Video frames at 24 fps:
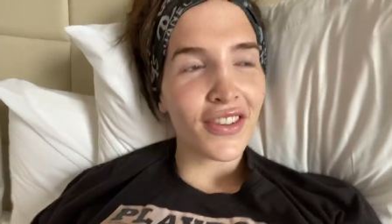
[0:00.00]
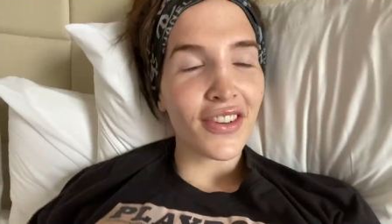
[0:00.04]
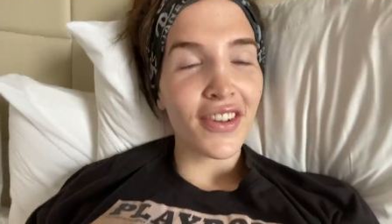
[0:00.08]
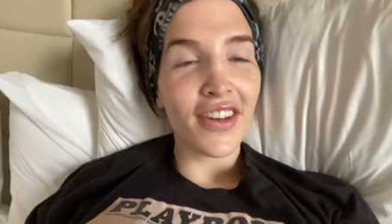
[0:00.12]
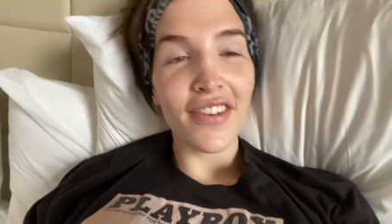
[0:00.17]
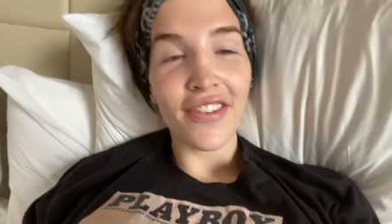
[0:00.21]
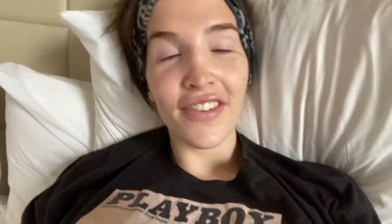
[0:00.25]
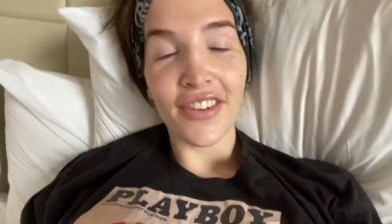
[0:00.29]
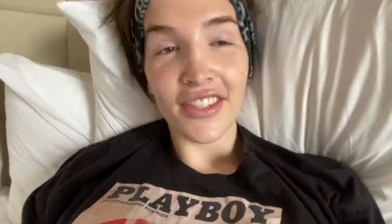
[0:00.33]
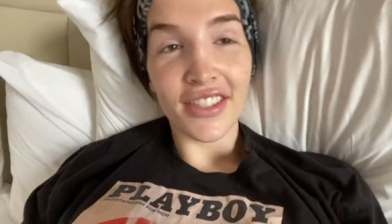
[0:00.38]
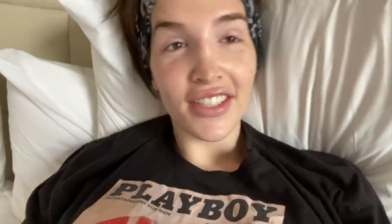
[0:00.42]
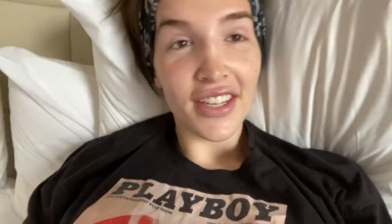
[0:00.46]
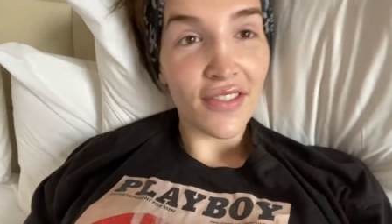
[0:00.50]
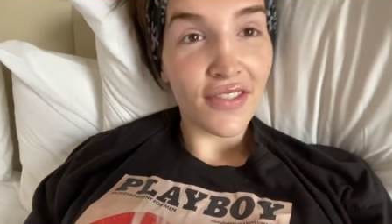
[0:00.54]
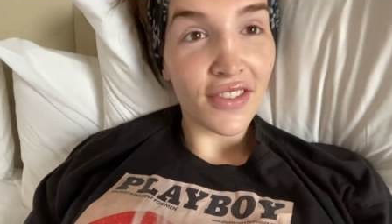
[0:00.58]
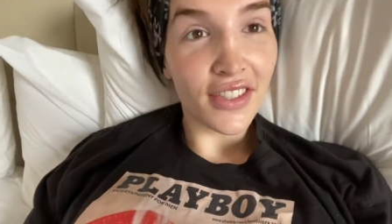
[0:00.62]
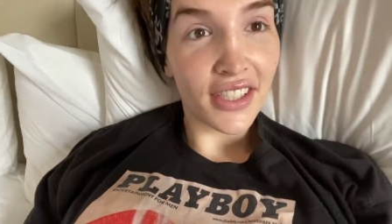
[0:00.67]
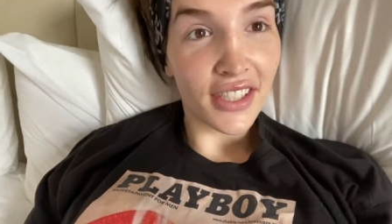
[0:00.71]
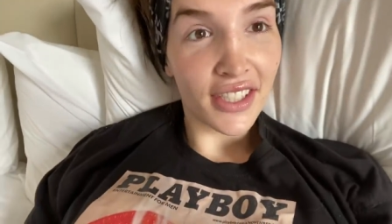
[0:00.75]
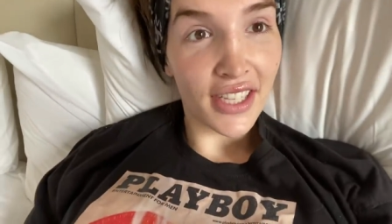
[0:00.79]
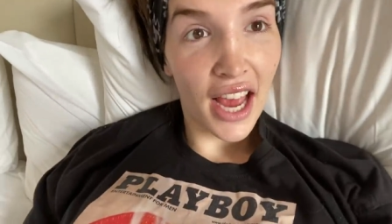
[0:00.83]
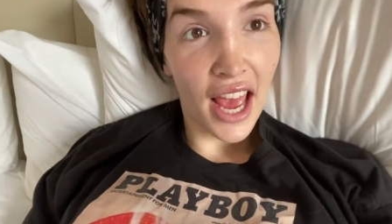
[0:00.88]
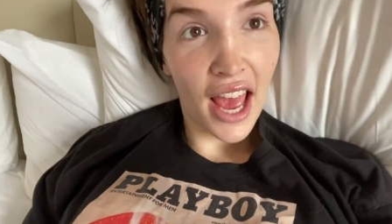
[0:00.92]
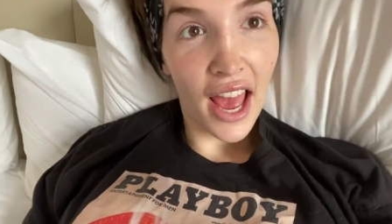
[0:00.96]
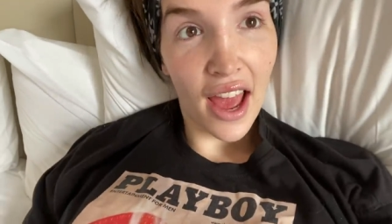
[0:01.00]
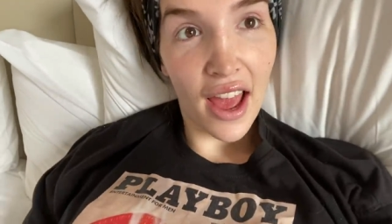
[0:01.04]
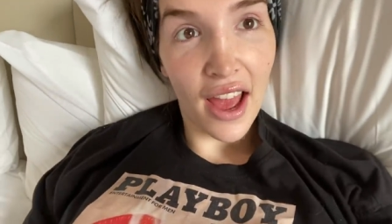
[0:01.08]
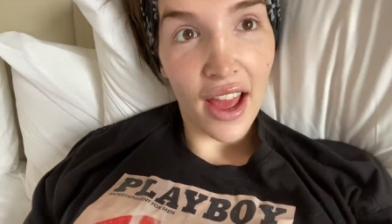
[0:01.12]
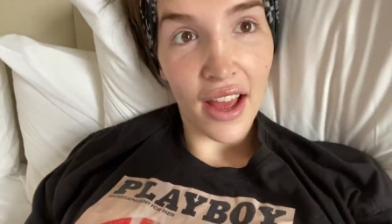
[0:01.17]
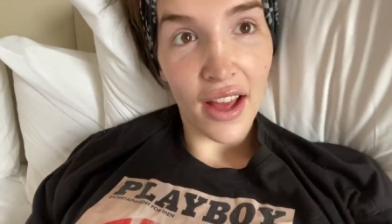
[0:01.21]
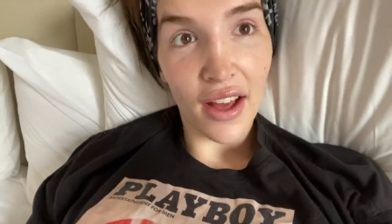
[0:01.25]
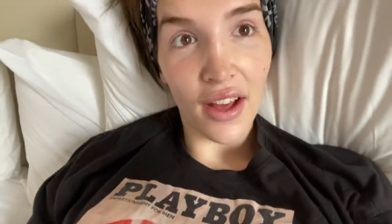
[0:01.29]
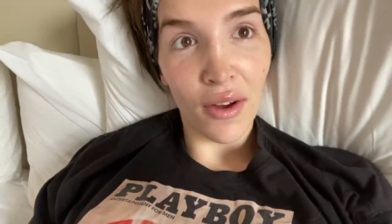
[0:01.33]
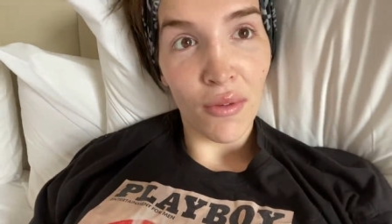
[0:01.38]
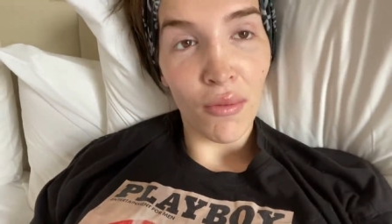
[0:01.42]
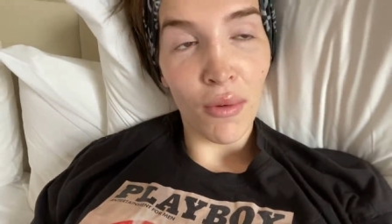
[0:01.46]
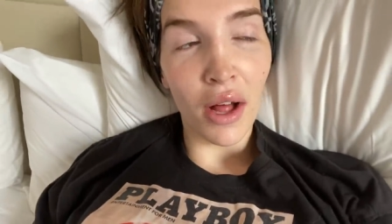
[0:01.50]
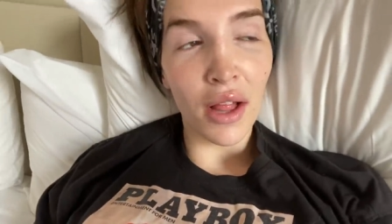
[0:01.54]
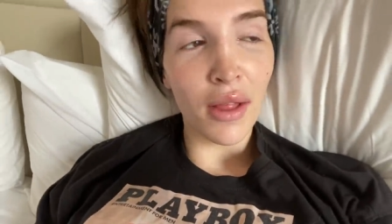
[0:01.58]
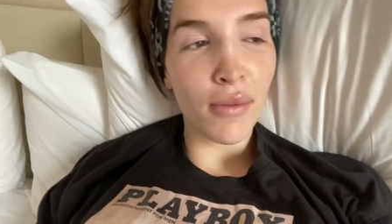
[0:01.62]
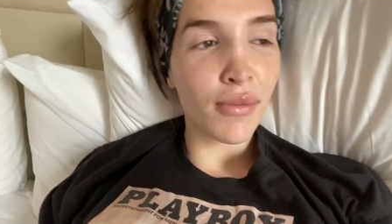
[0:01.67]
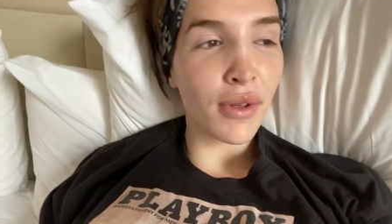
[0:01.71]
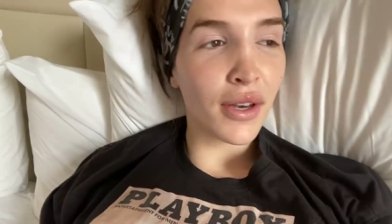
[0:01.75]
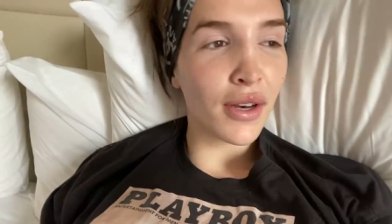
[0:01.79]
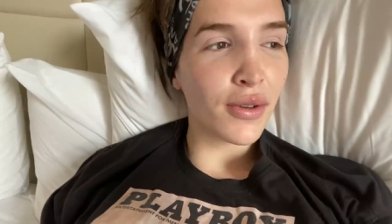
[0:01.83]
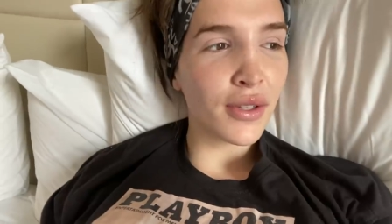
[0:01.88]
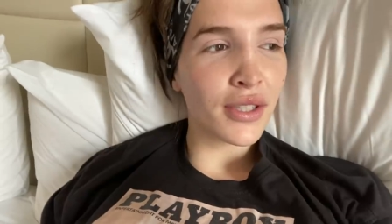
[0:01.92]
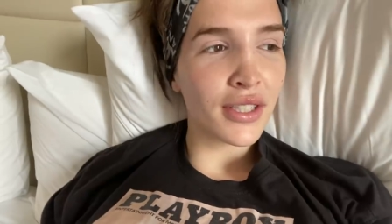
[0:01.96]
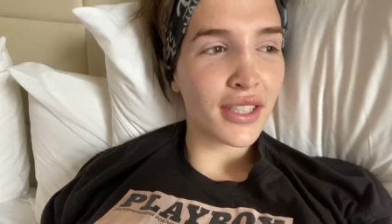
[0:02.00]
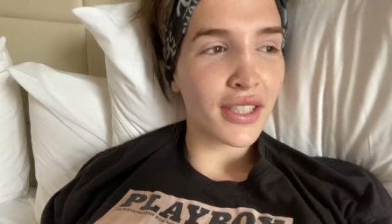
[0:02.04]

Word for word: for my first time today while Amanda was